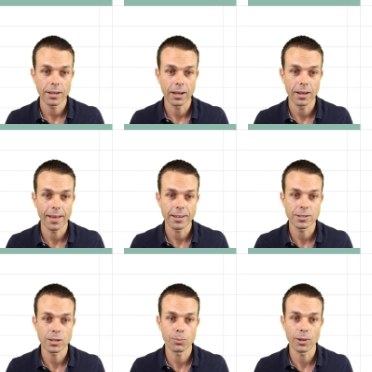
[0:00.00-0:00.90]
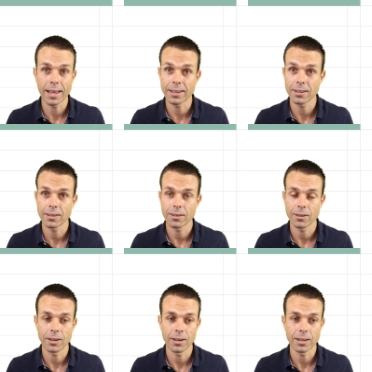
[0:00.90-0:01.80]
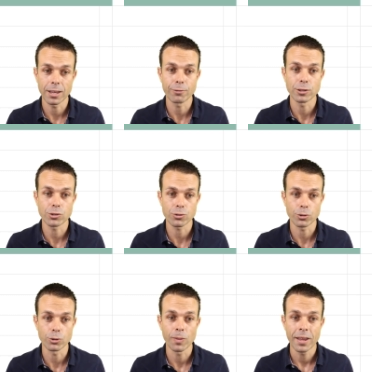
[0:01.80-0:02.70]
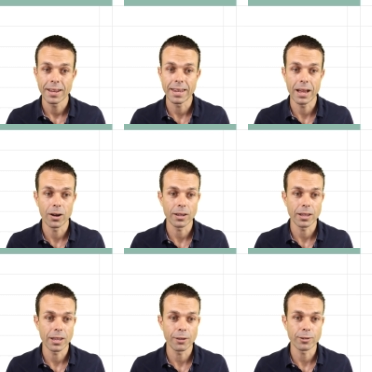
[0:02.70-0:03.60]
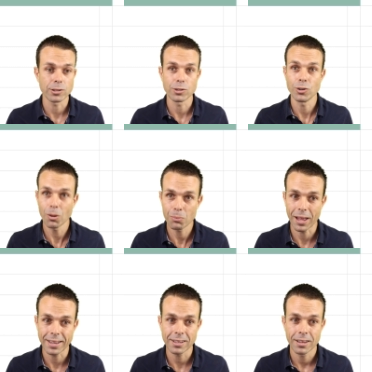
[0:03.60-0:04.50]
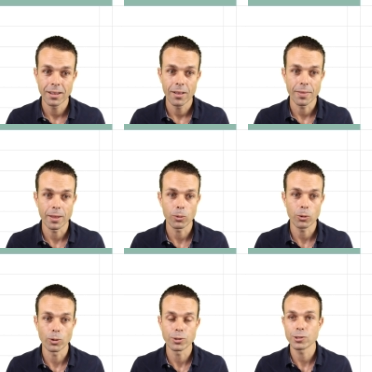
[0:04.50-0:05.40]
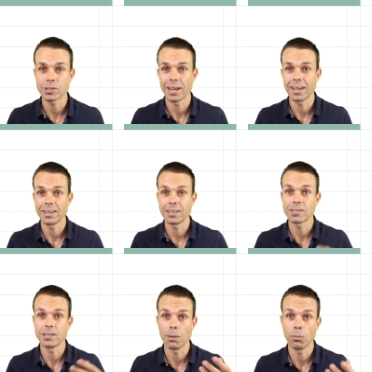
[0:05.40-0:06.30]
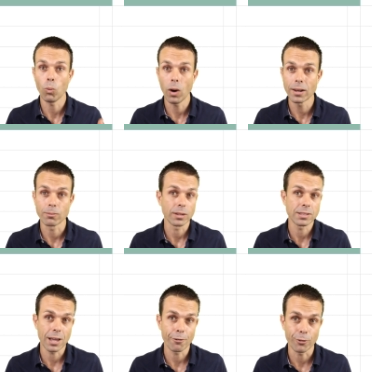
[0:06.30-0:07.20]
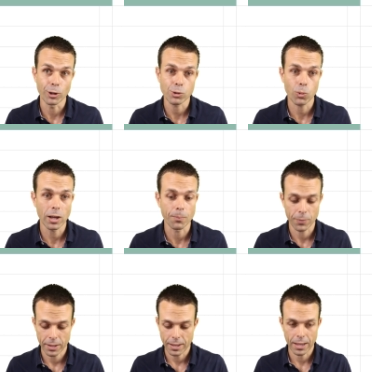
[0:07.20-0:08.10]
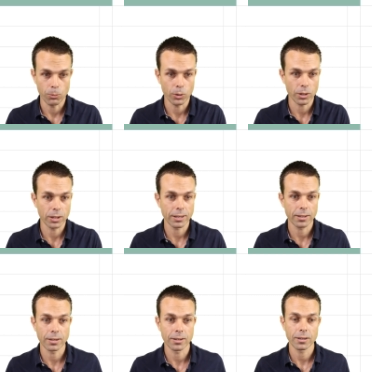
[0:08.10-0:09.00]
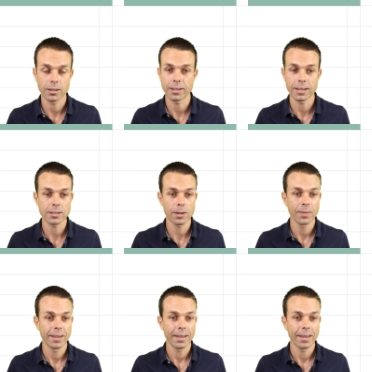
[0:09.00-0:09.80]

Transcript: uh, that is a blank uh, if it's true. Now, if it's not blank, then we want to say it's number one. It's our first one. And we'll click, uh, click enter.